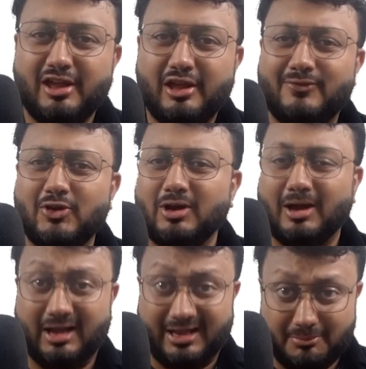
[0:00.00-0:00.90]
If you're
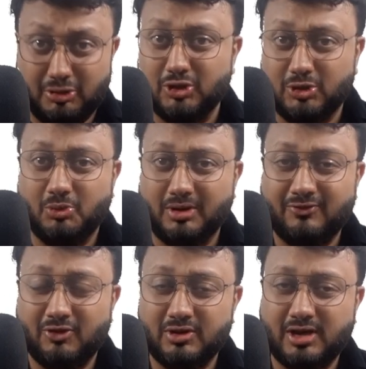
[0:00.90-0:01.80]
unable to do it
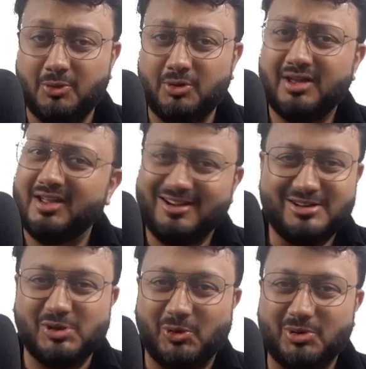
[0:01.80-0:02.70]
for now,
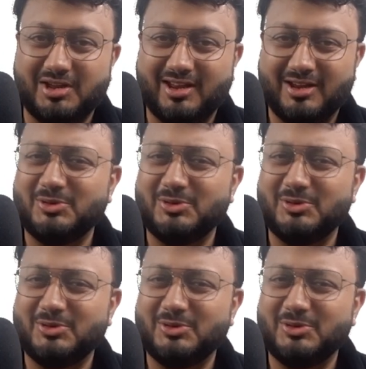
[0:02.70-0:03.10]
it's okay.